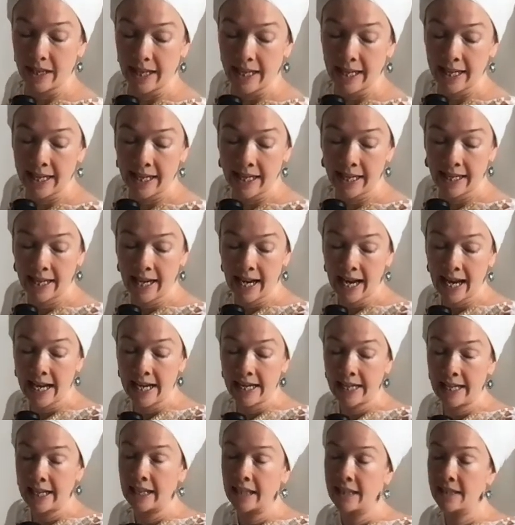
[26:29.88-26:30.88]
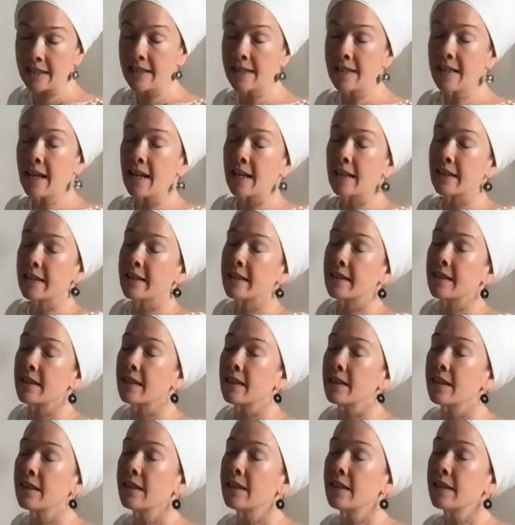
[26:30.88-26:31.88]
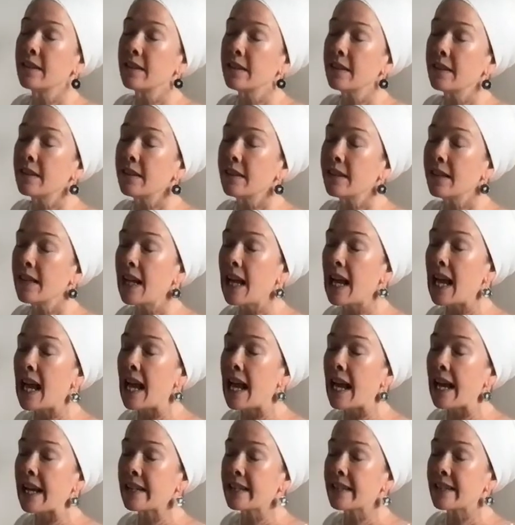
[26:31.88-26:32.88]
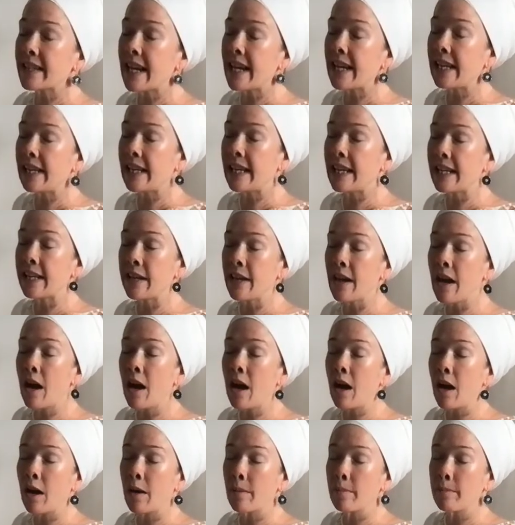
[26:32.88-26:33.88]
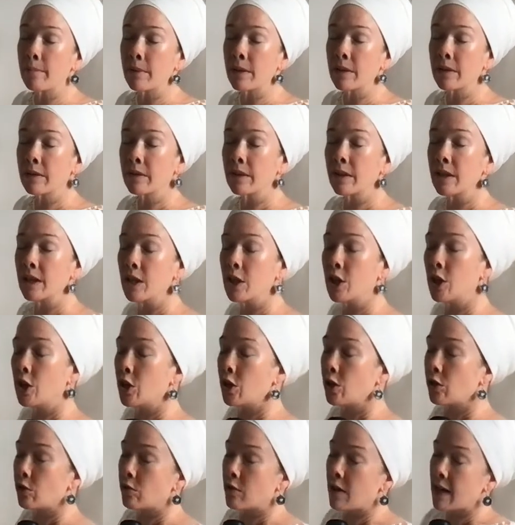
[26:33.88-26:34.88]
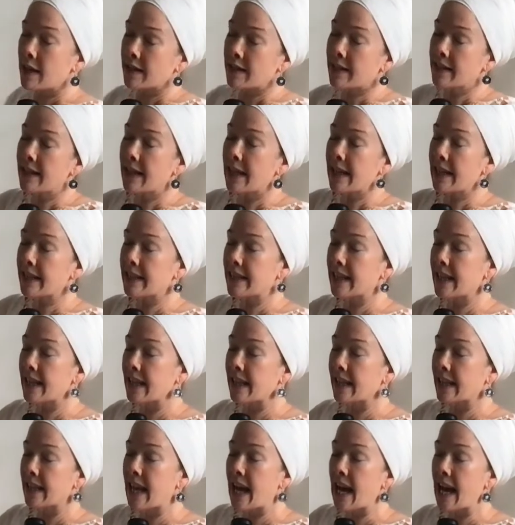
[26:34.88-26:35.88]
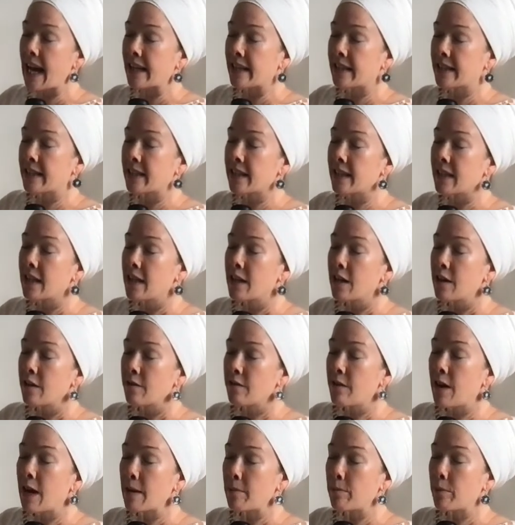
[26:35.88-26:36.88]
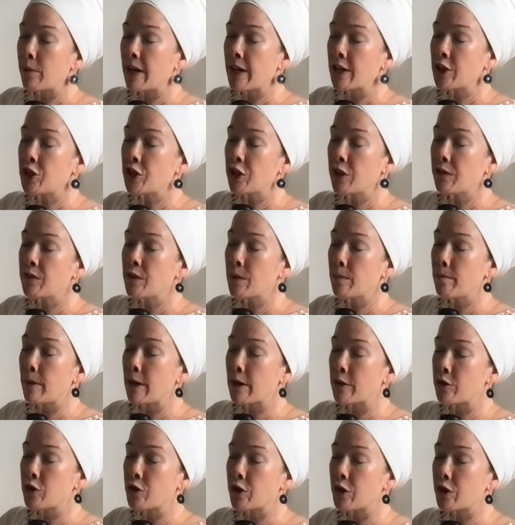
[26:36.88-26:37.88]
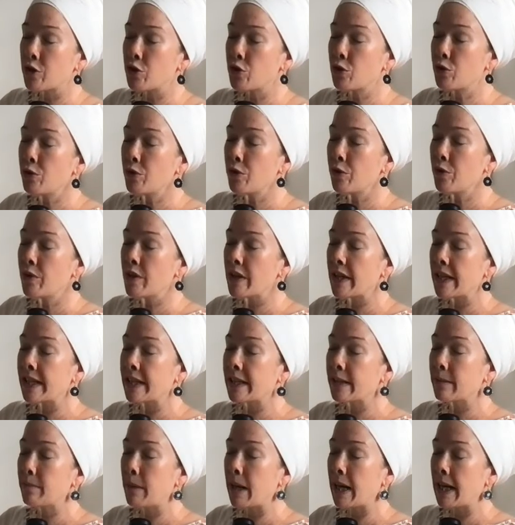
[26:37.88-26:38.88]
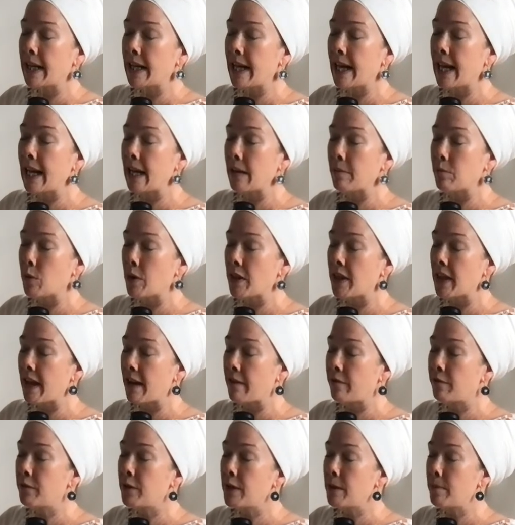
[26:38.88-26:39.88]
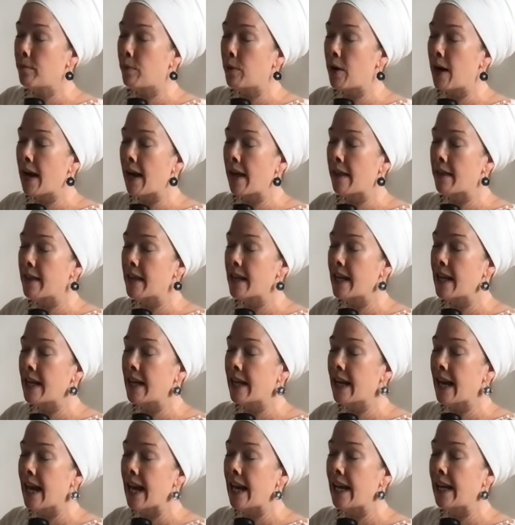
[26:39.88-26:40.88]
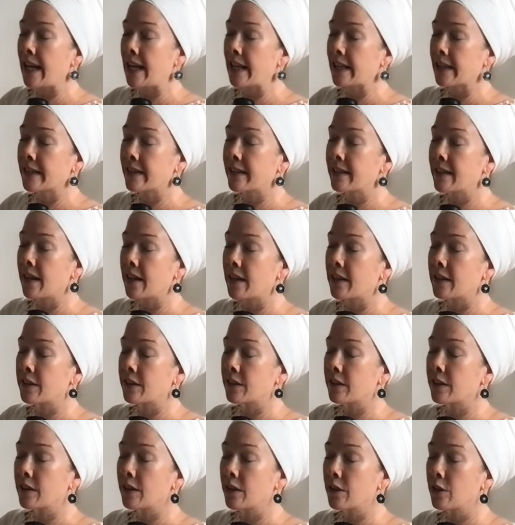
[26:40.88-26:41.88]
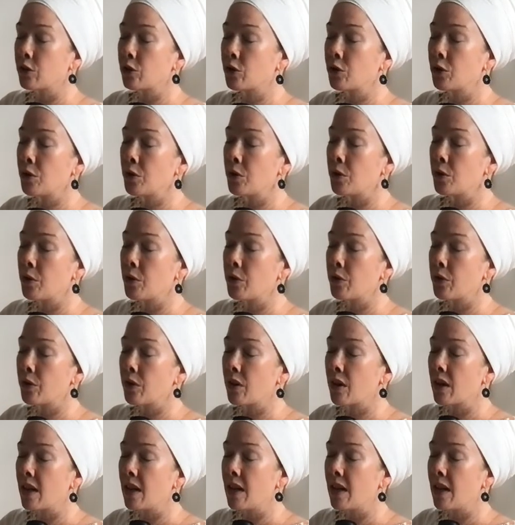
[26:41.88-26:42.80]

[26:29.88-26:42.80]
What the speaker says: Inhaling Sat, exhaling Nam, resonating that vibration of the mantra, truth is my name, with every breath. Inhaling Sat, truth.